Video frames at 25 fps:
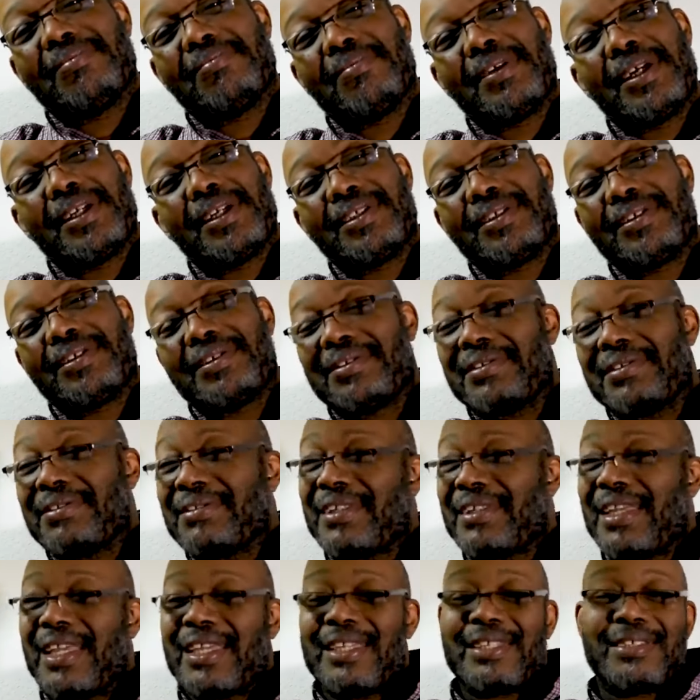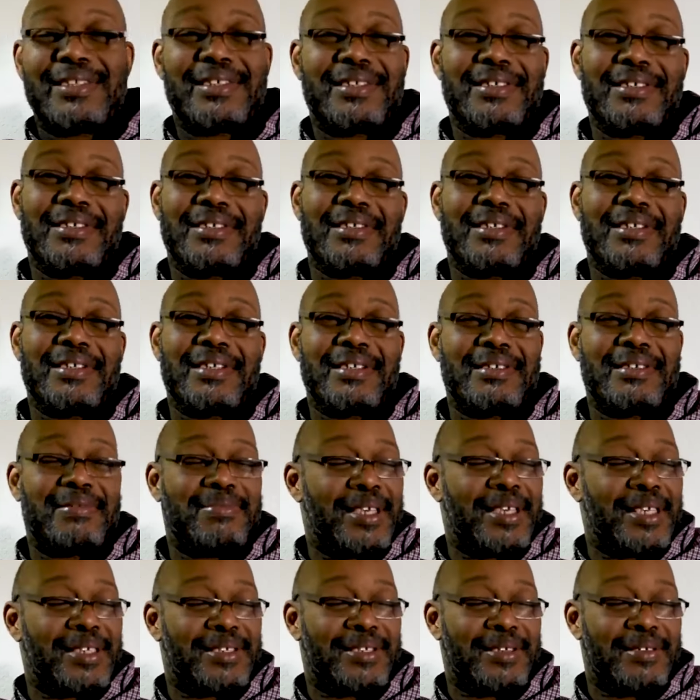it. Make sure things good.
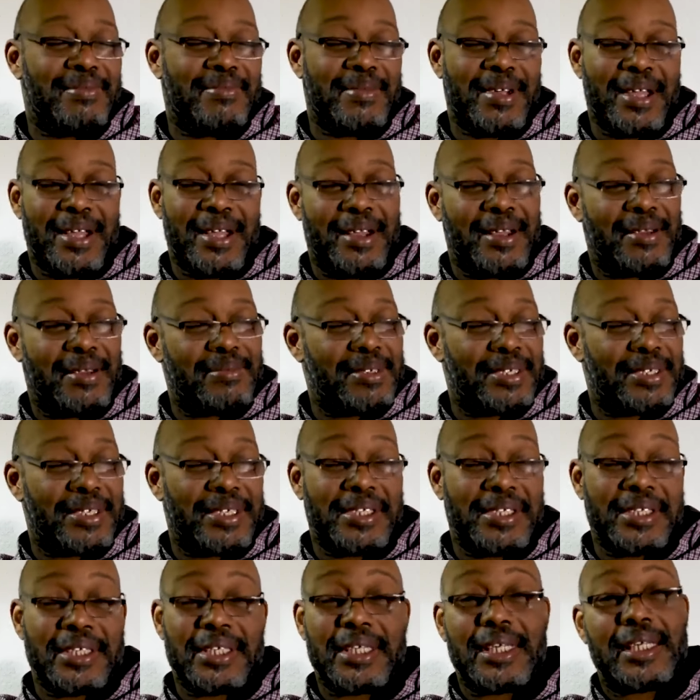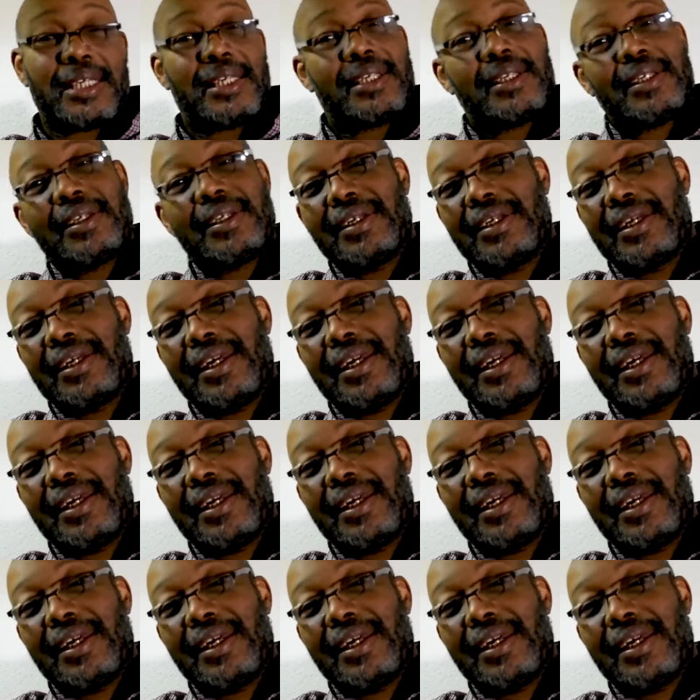Make sure mom's good.